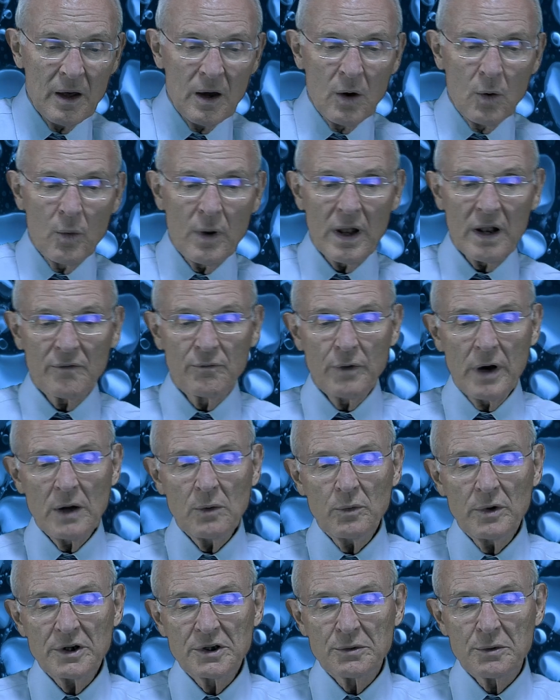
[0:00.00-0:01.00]
Well, if one
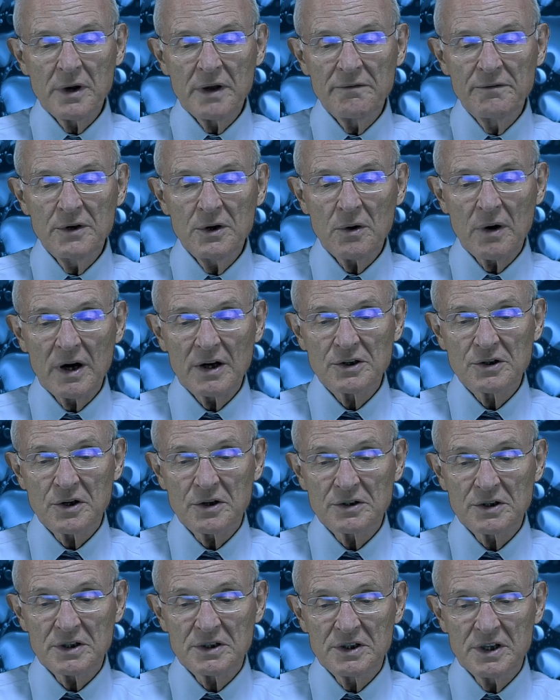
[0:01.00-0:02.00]
were to review our
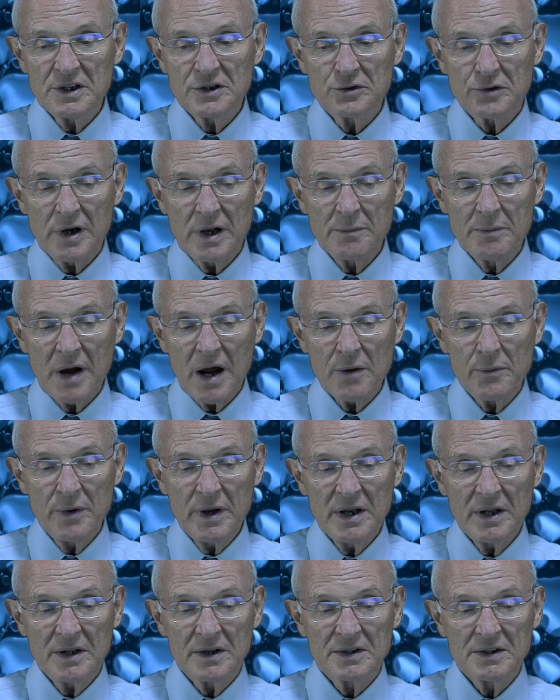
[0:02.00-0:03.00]
church's history by
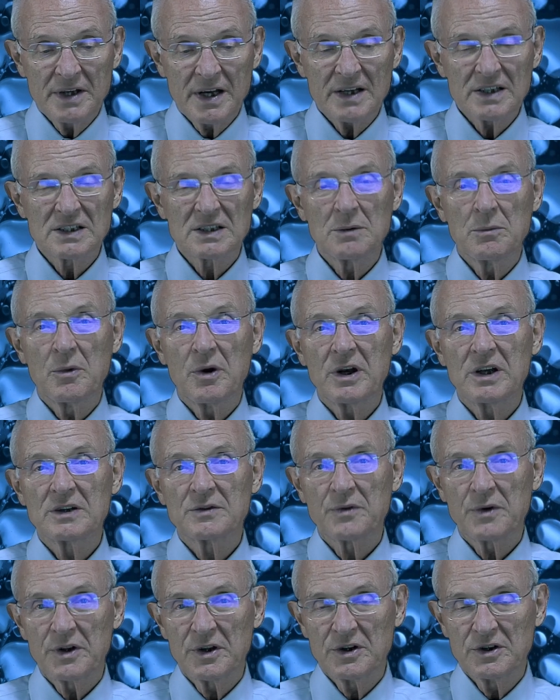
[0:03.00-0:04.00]
reading the Testimonies
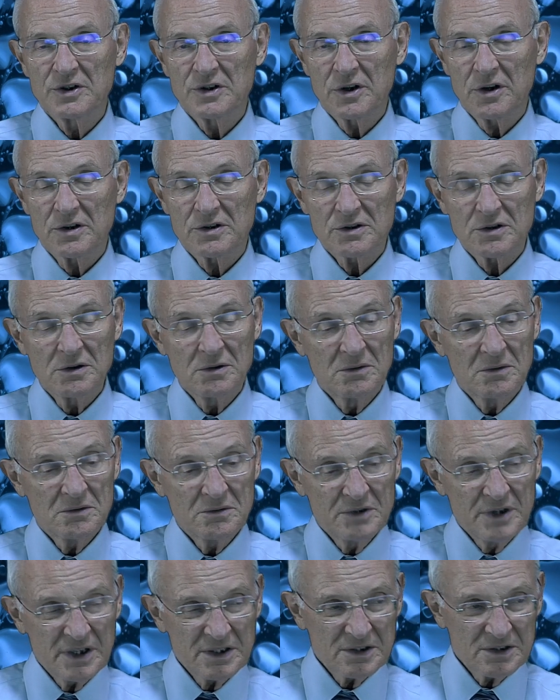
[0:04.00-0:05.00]
for the Church,
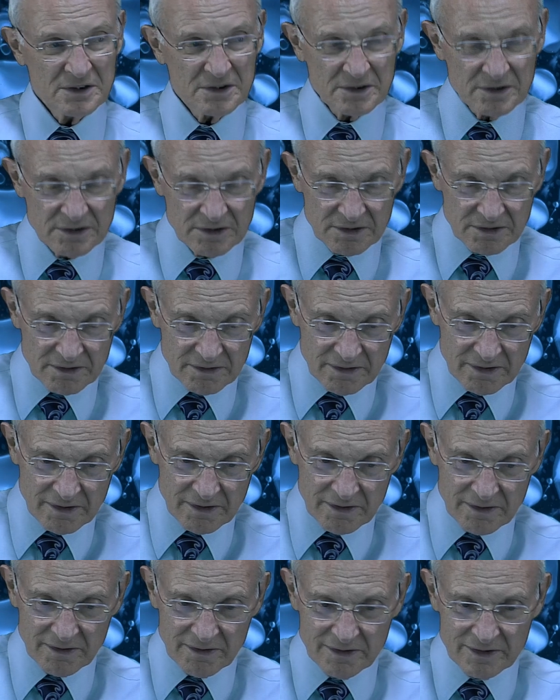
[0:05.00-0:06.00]
just
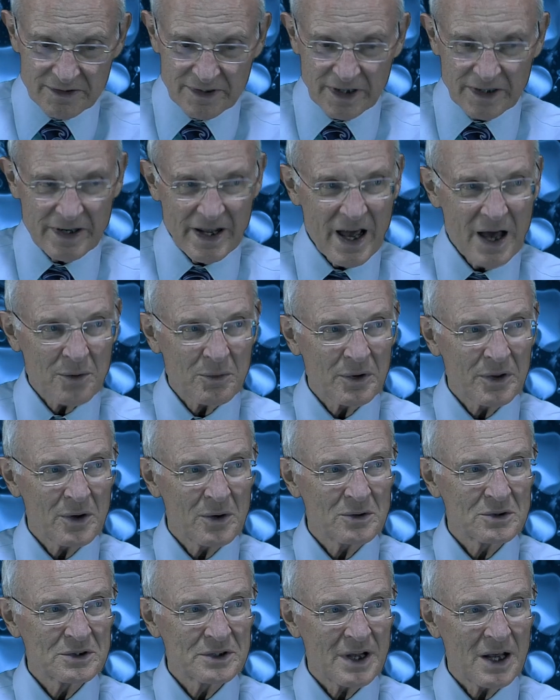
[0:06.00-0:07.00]
sit down with
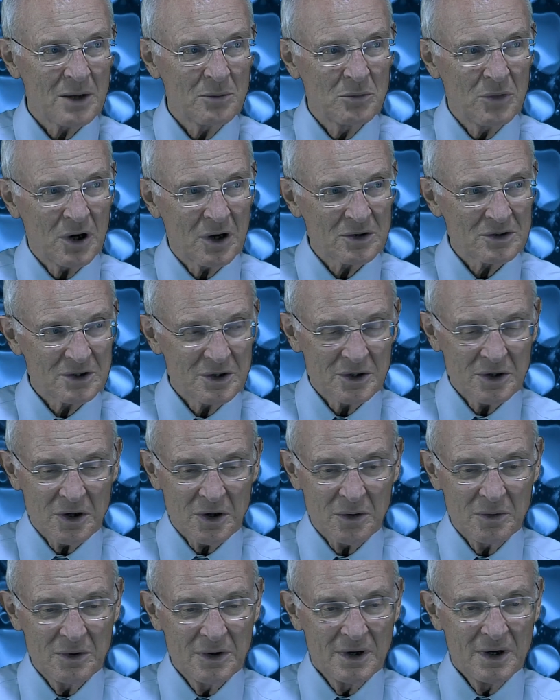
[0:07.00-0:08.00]
those 10 books and
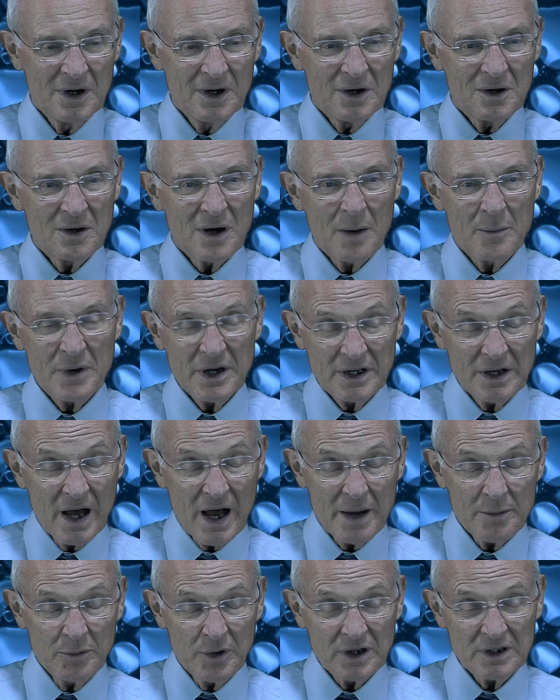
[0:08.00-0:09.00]
go, I mean
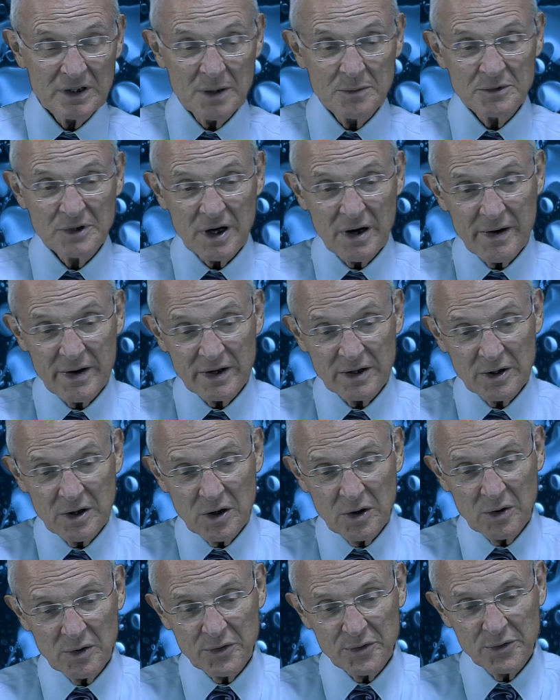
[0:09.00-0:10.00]
9 books, I'm sorry, and
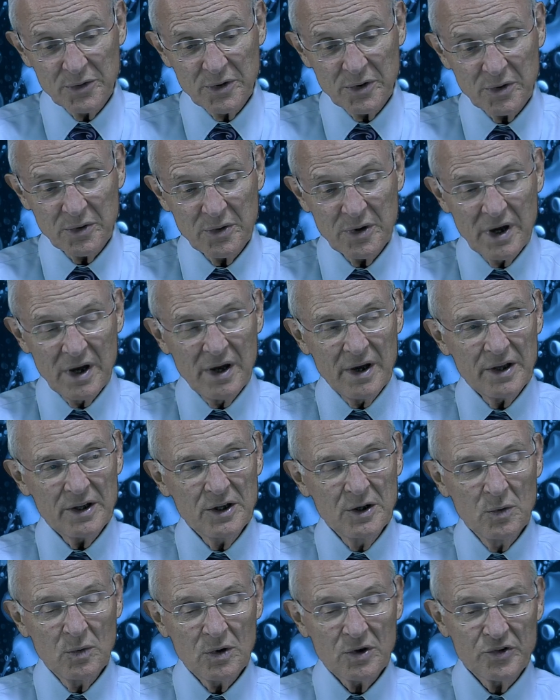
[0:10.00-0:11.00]
go through,
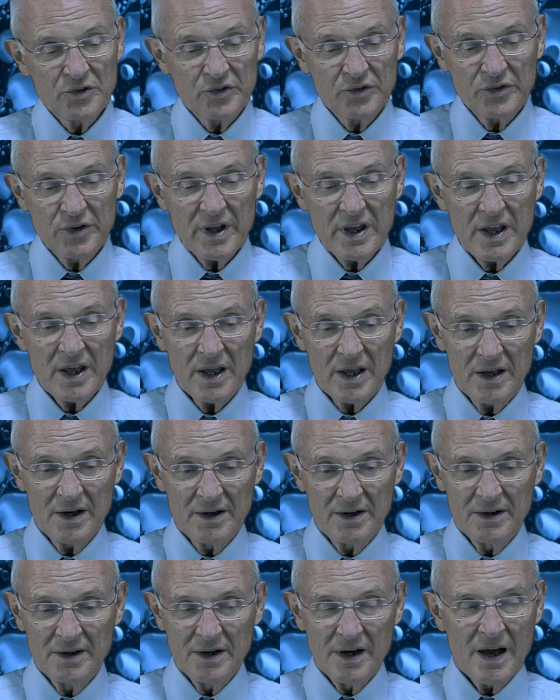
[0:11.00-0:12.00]
you will see
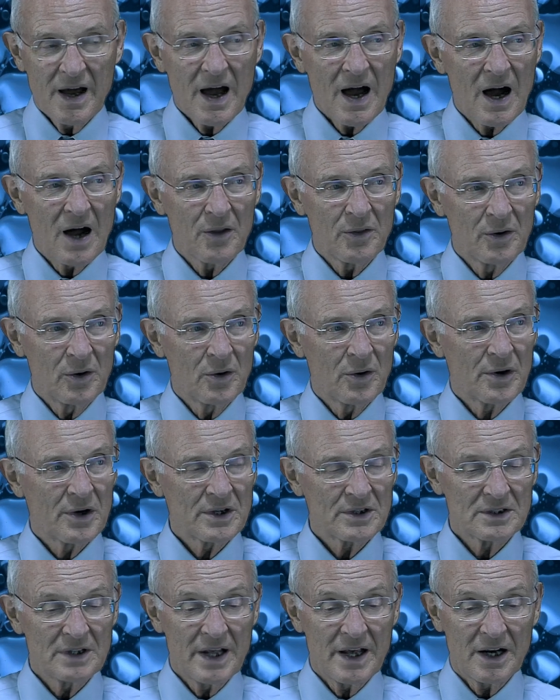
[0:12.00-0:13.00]
how the Lord
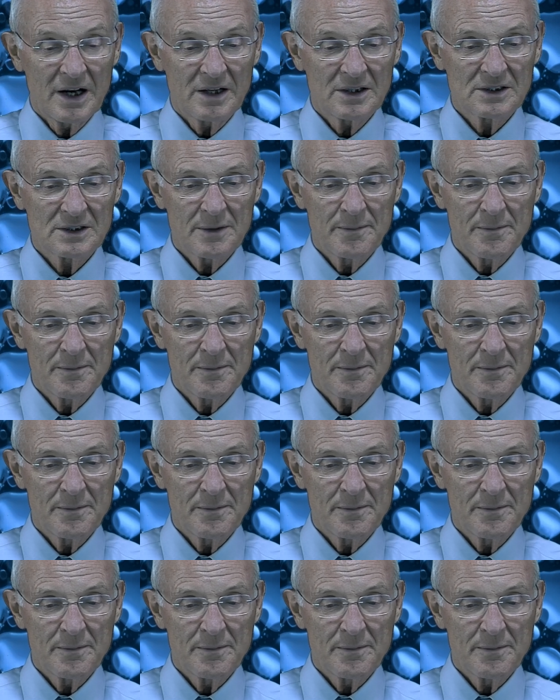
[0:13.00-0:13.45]
has led us.